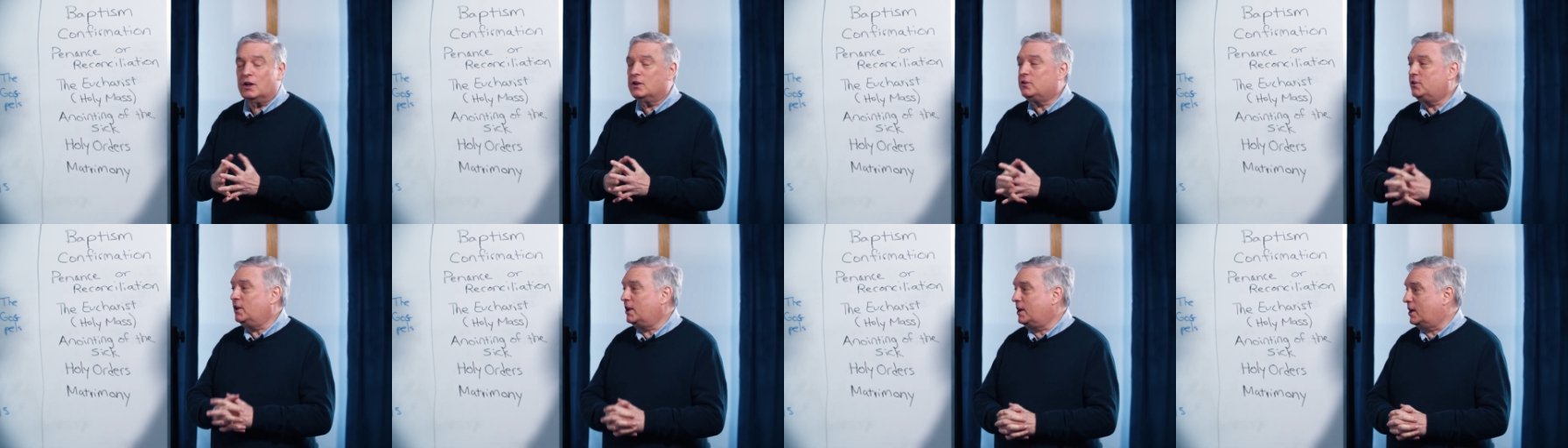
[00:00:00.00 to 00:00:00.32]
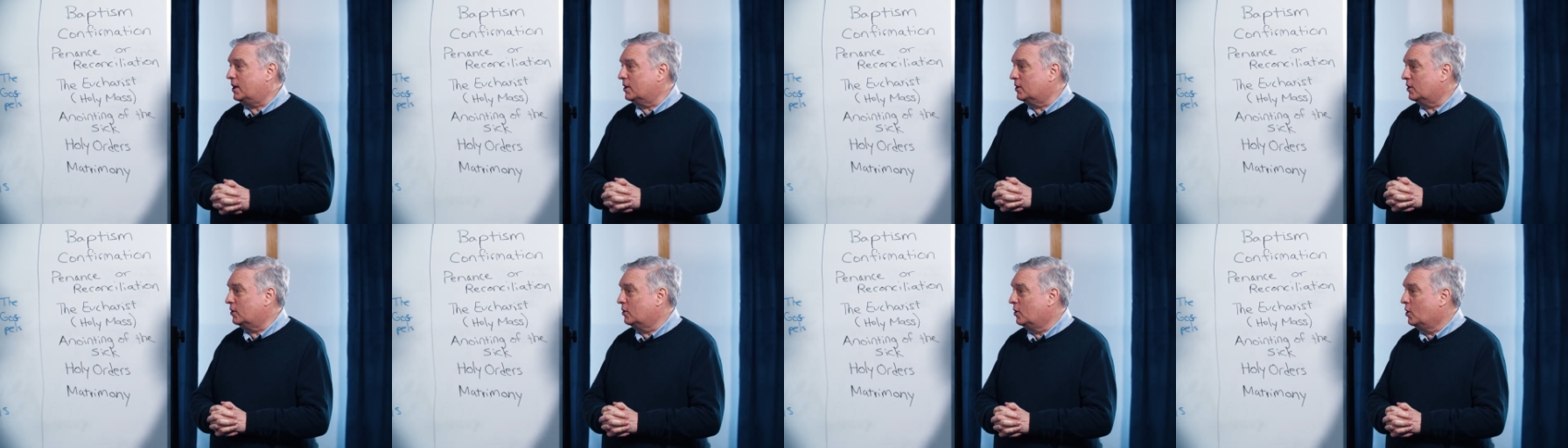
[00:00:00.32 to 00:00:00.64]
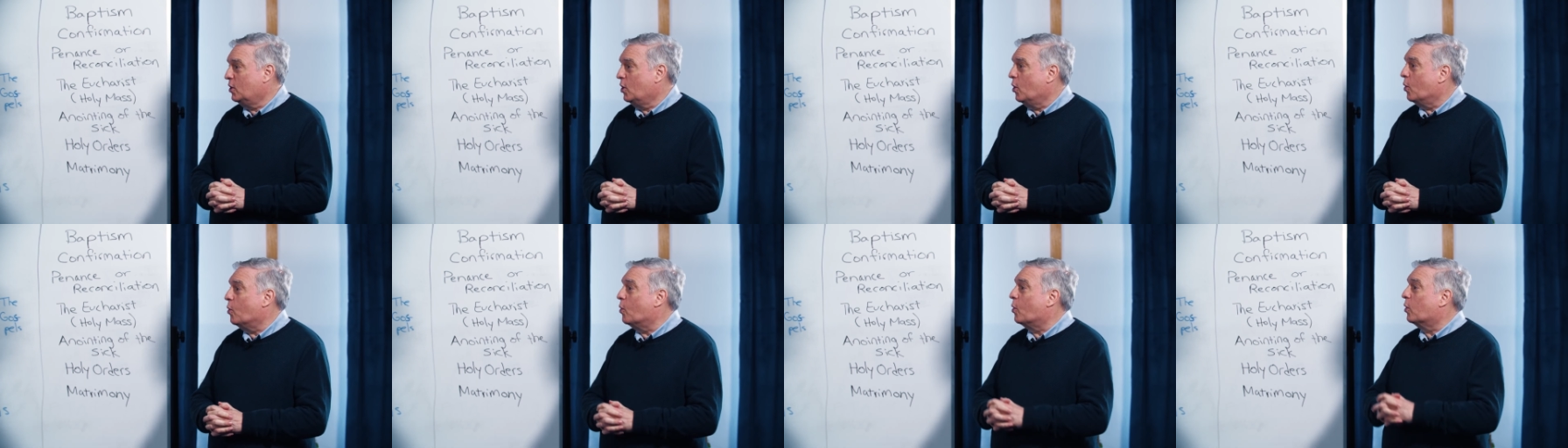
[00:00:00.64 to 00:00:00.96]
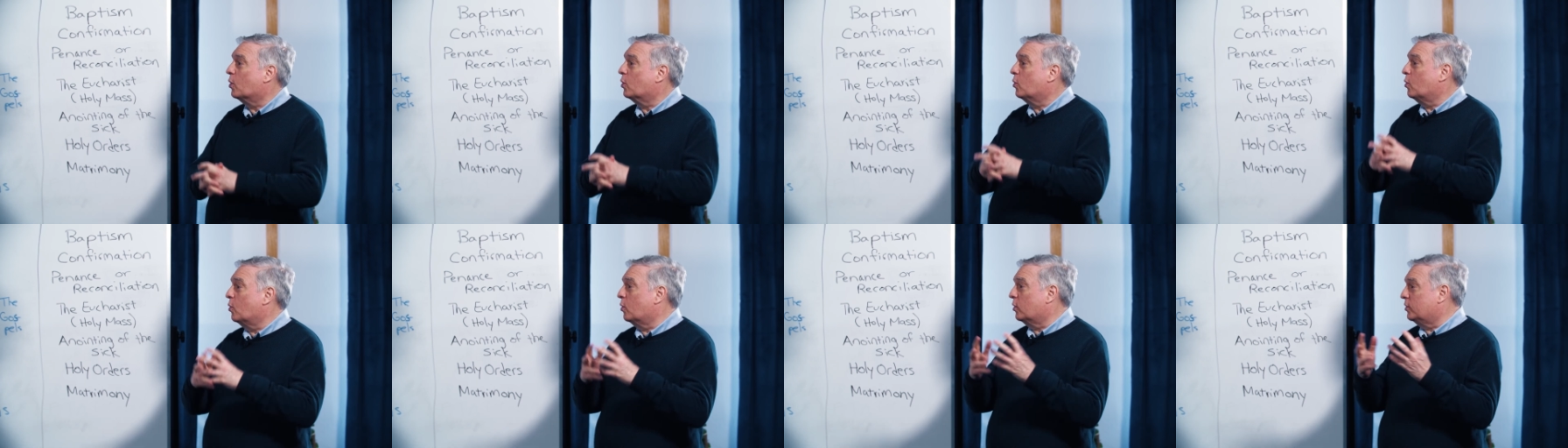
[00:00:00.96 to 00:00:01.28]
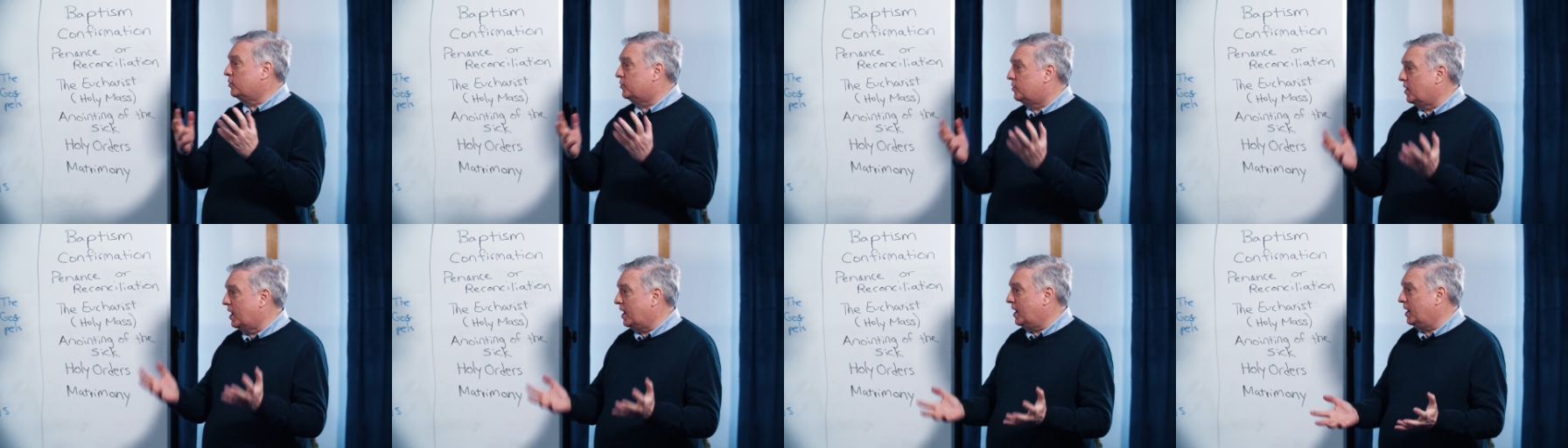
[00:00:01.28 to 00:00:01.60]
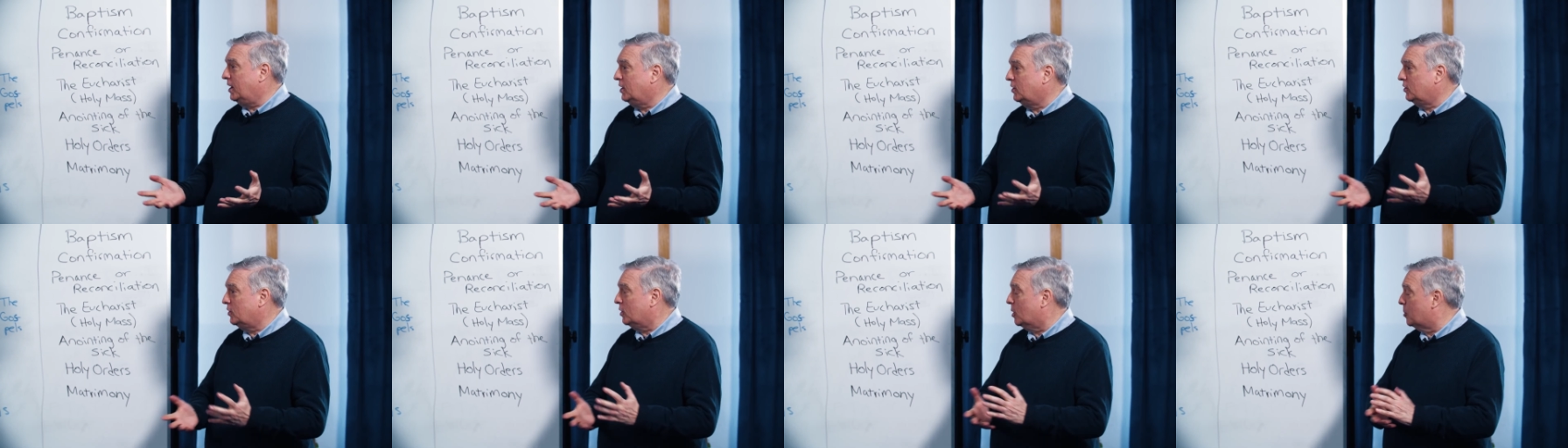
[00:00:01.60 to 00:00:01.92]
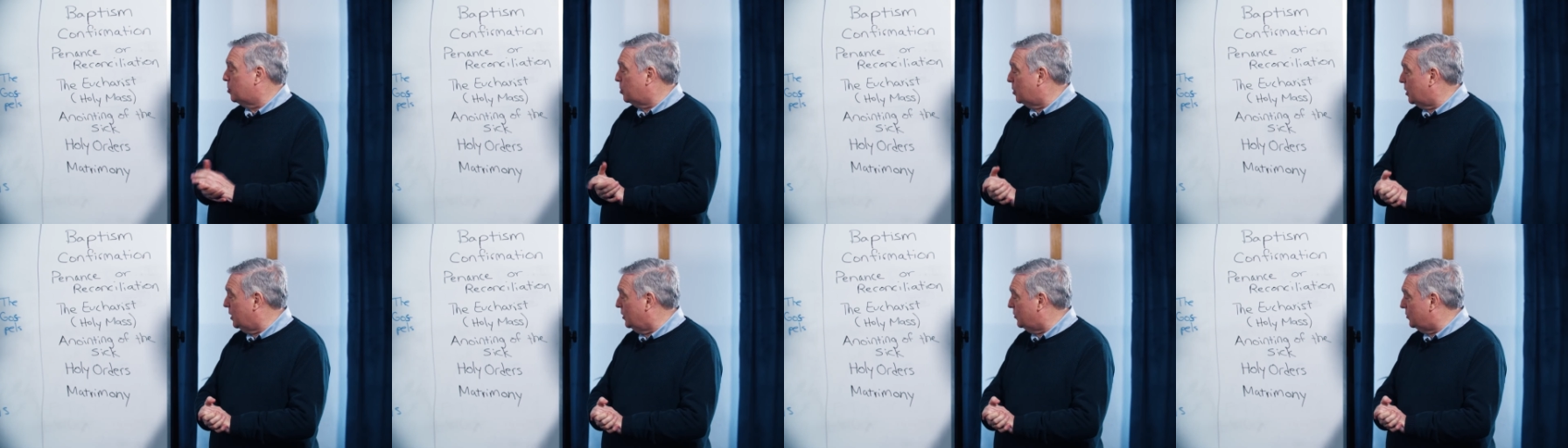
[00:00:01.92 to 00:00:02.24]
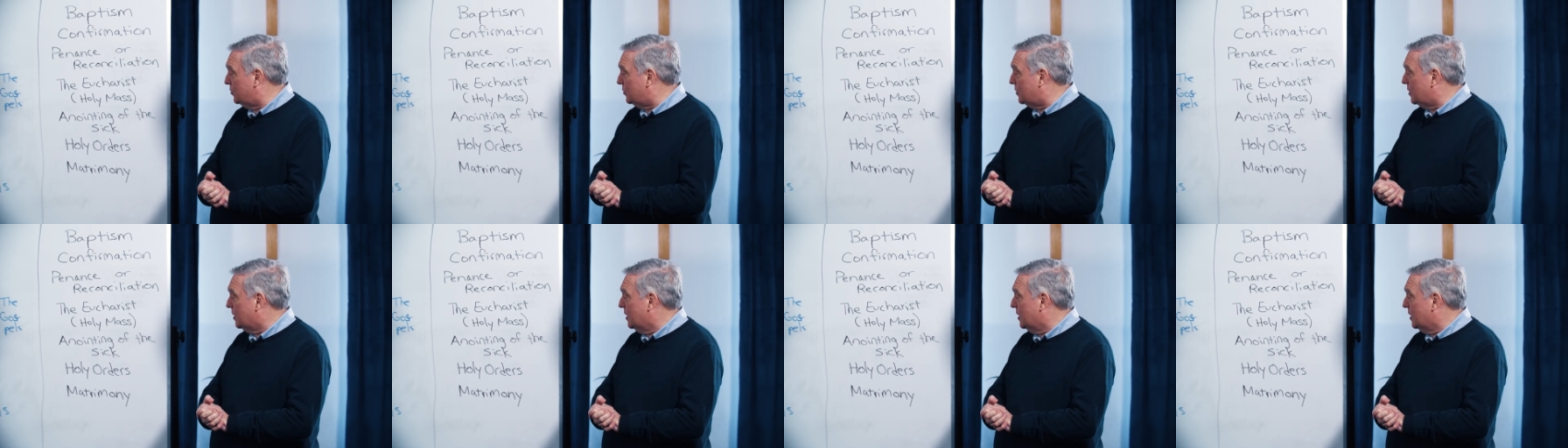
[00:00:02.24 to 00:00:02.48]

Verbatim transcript: a deacon or ordained a priest.